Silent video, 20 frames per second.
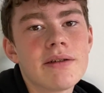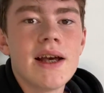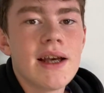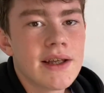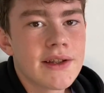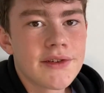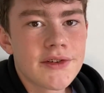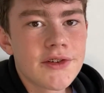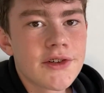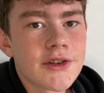
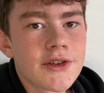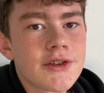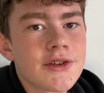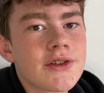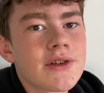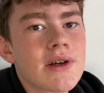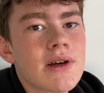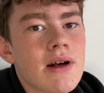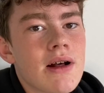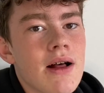It's
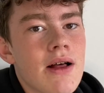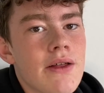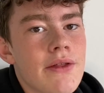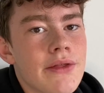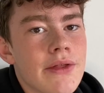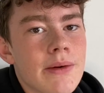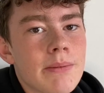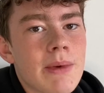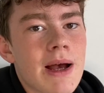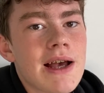just
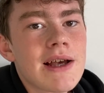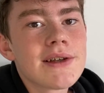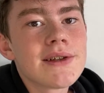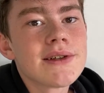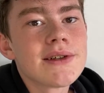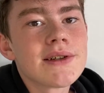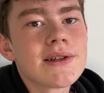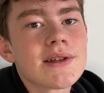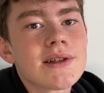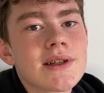the
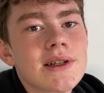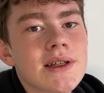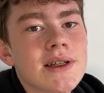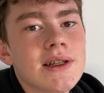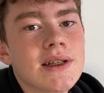best.